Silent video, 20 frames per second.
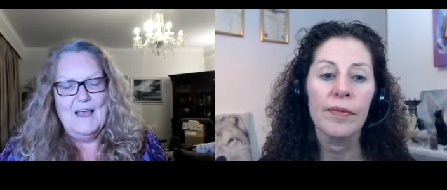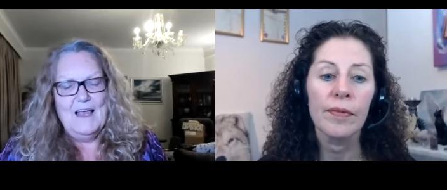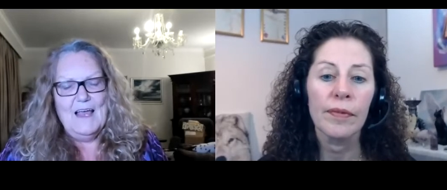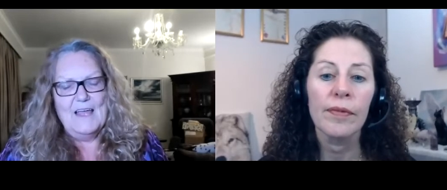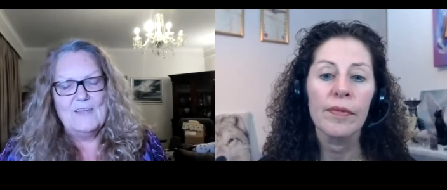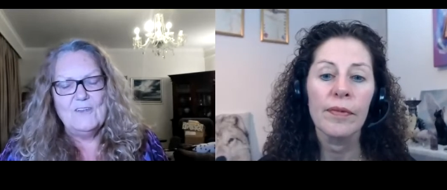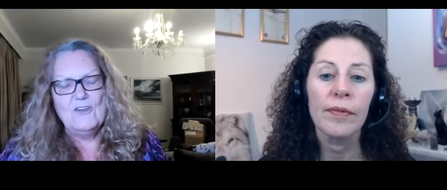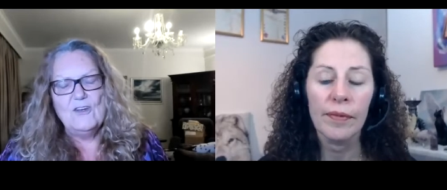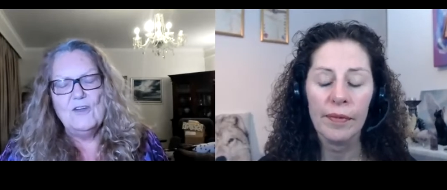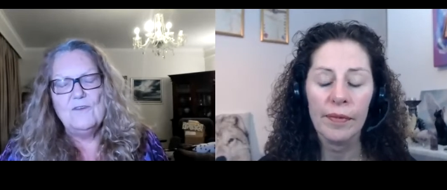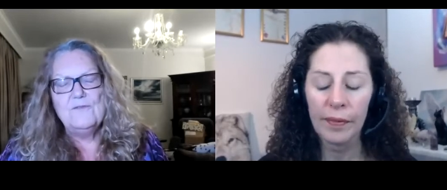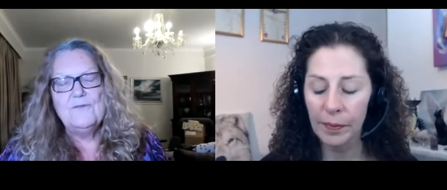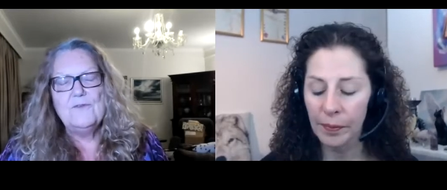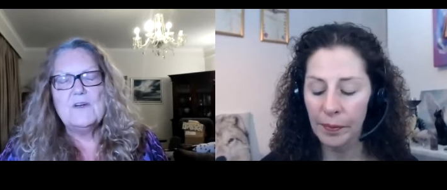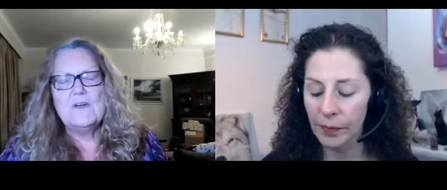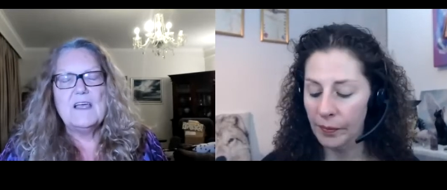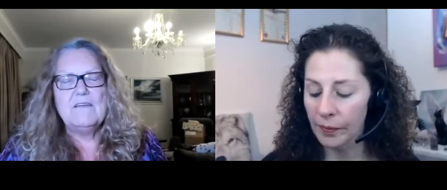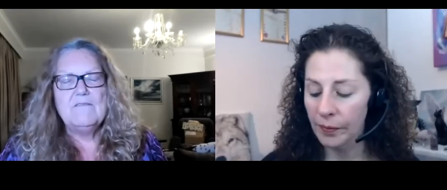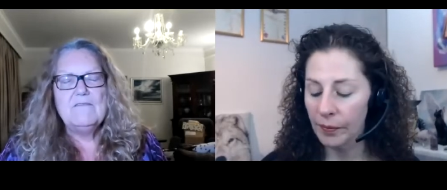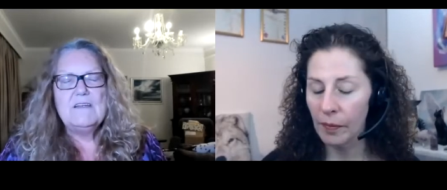Speaker 1: And you know,
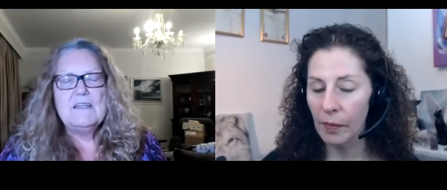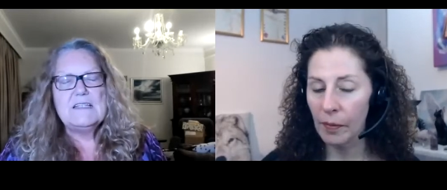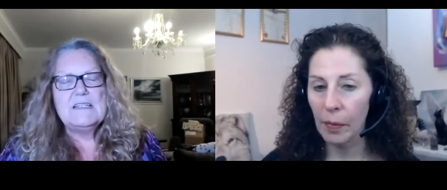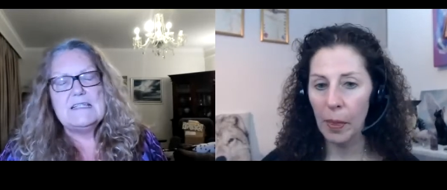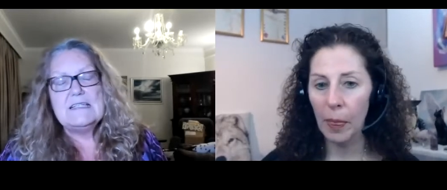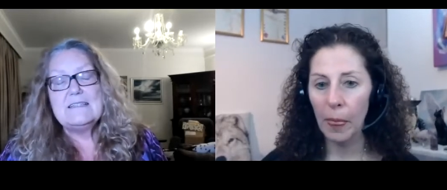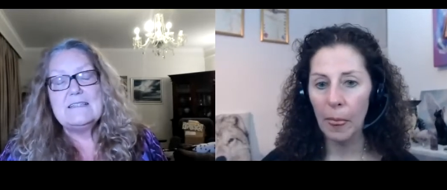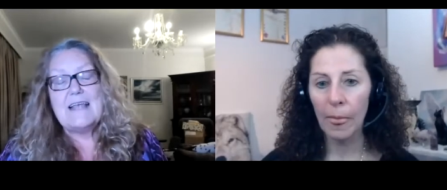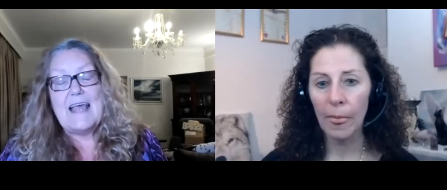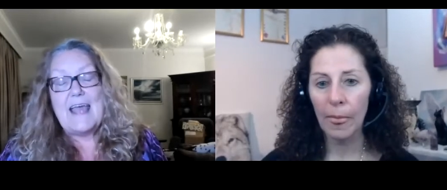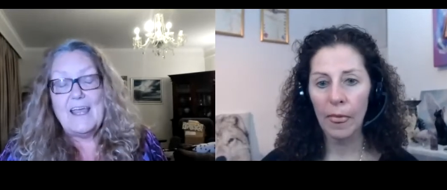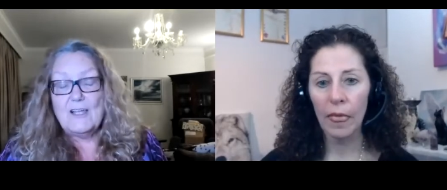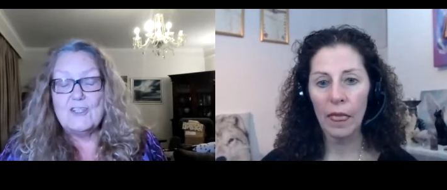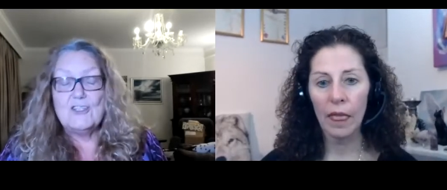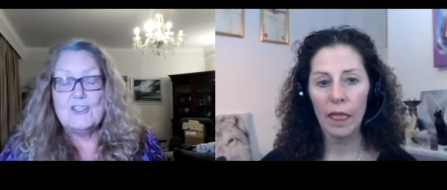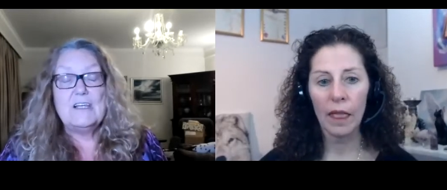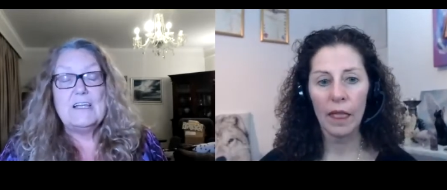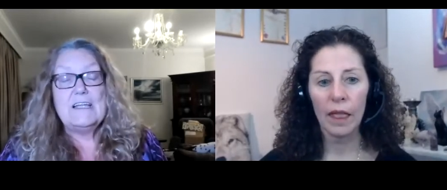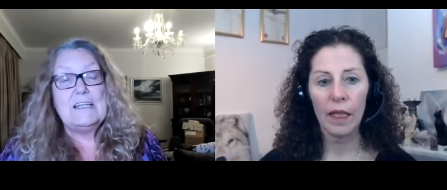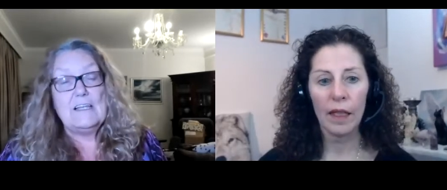forgiveness is
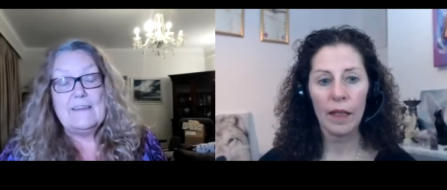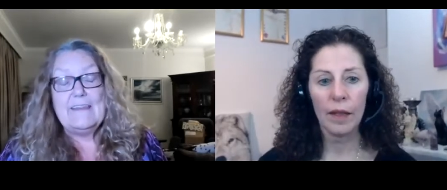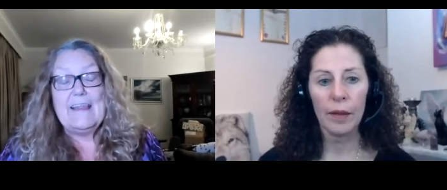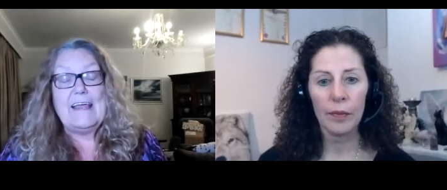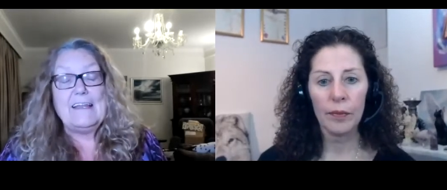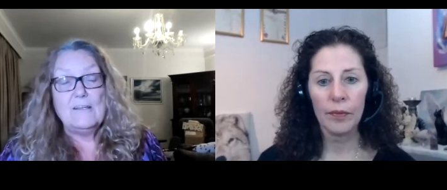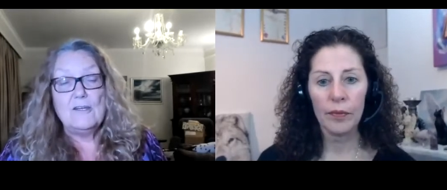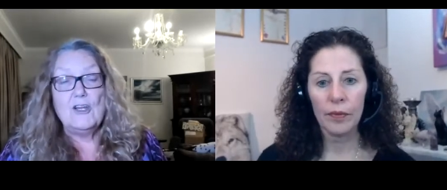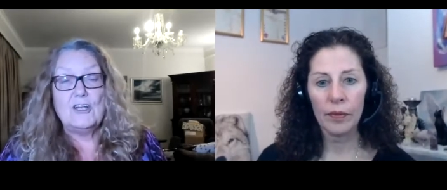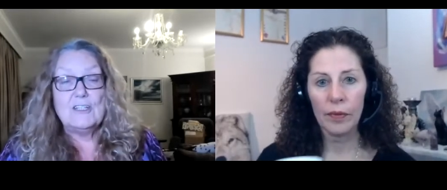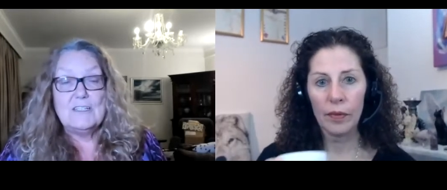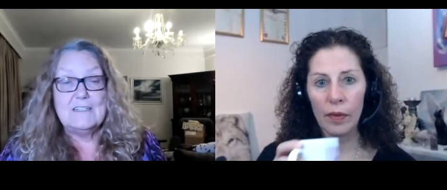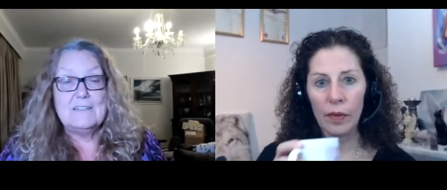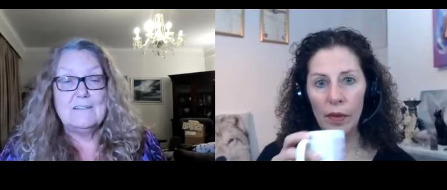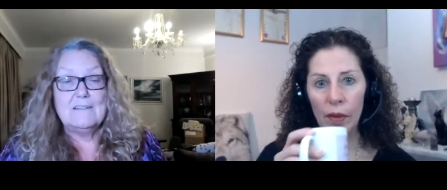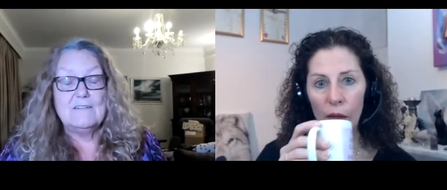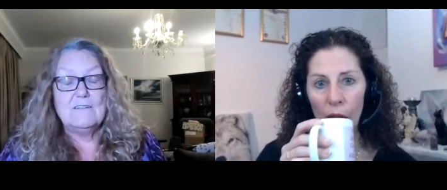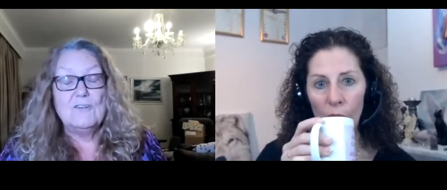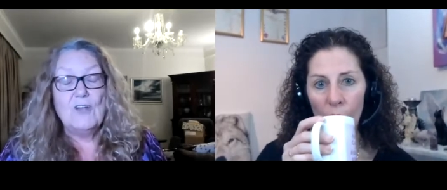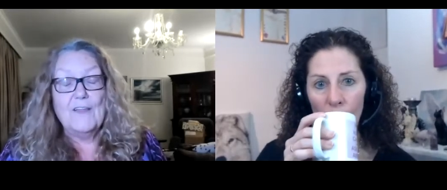actually that not
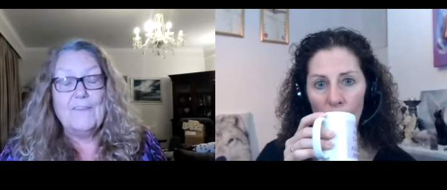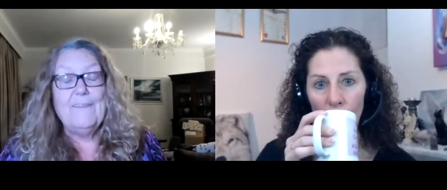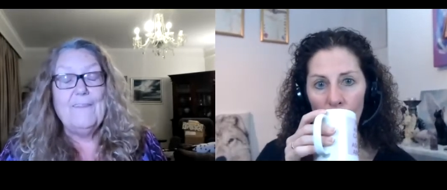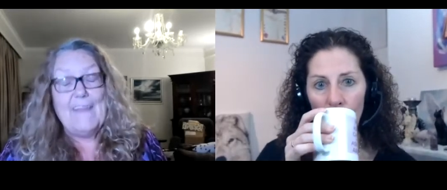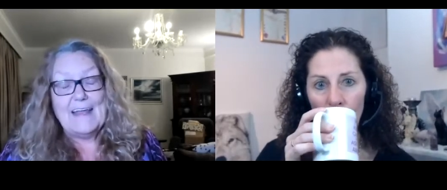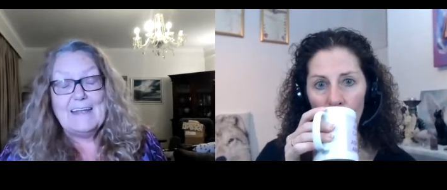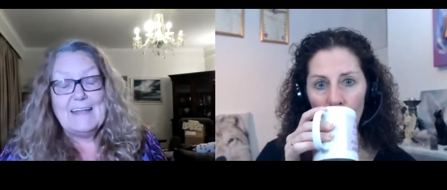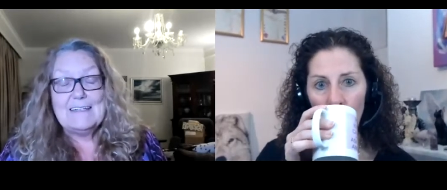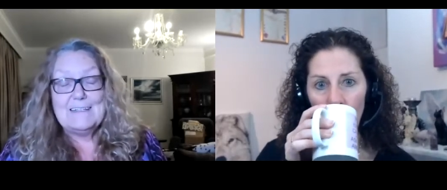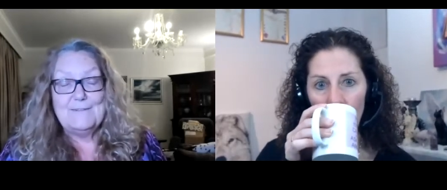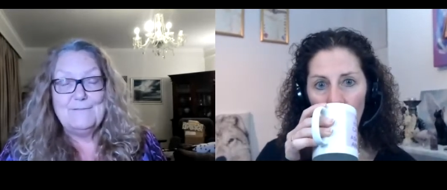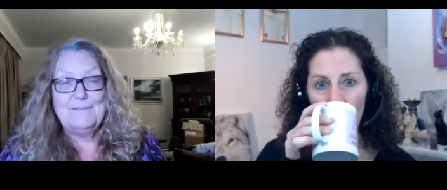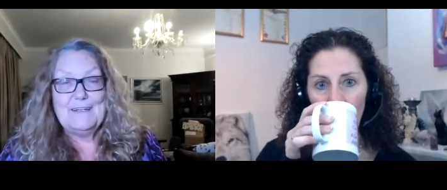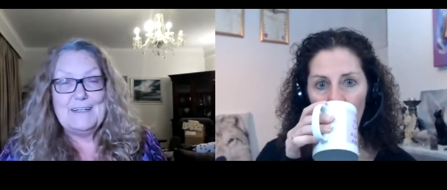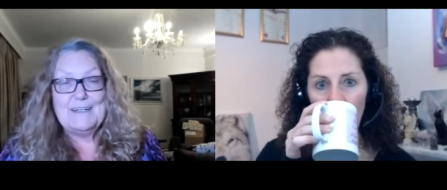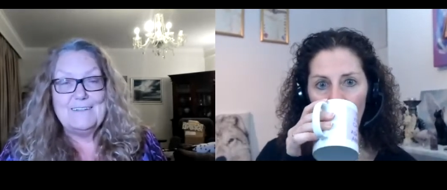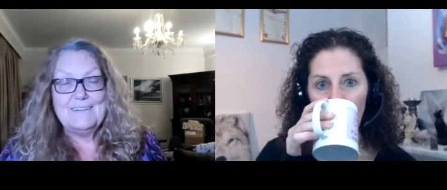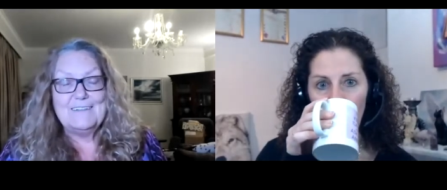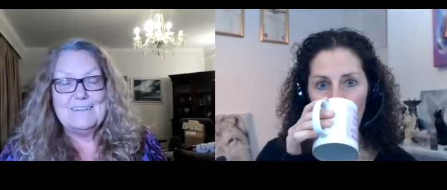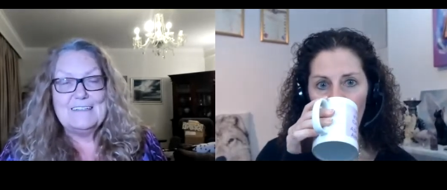not that
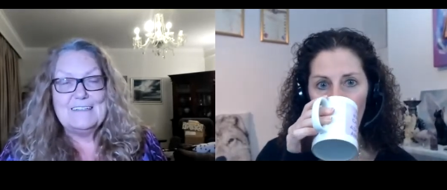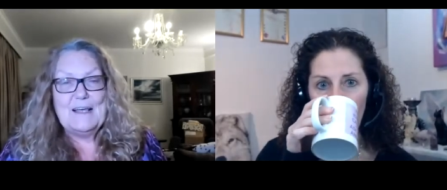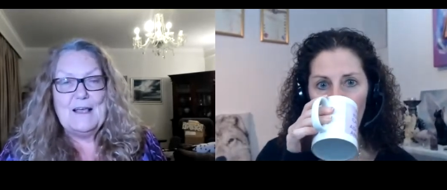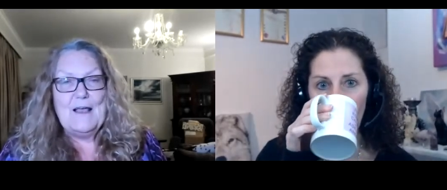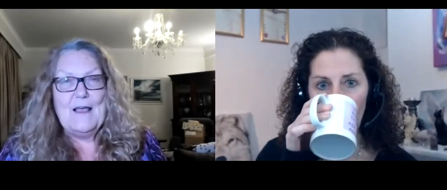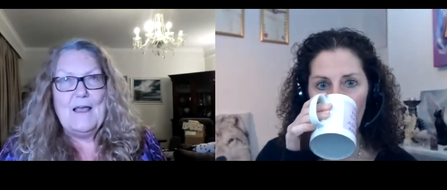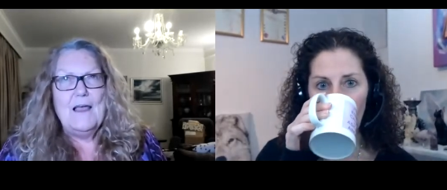difficult